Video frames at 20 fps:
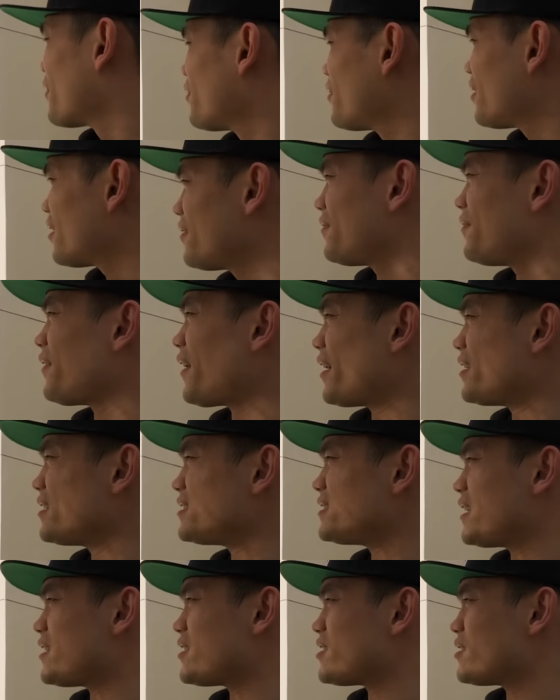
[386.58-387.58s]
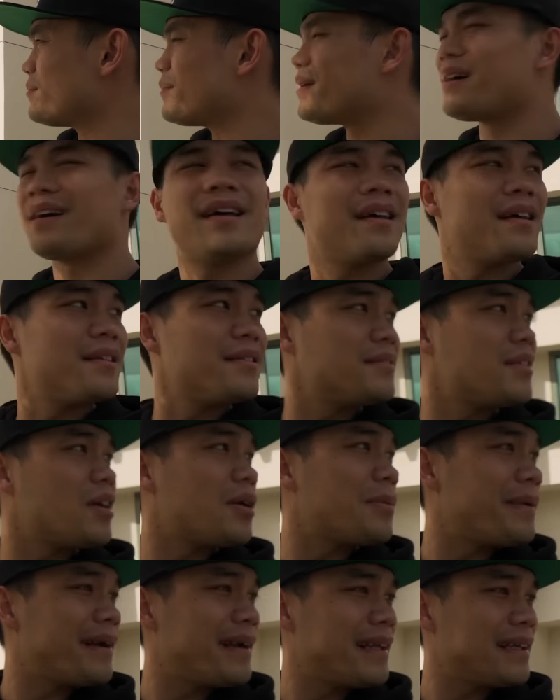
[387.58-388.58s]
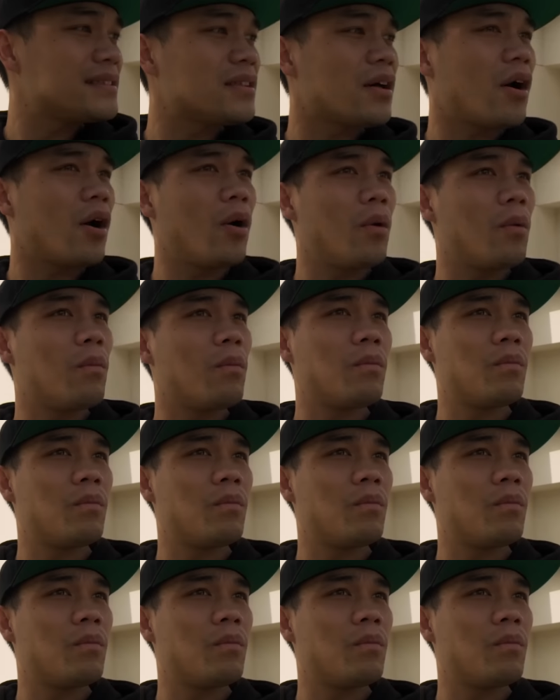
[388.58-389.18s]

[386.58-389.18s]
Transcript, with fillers: What a fire station, but nobody's home.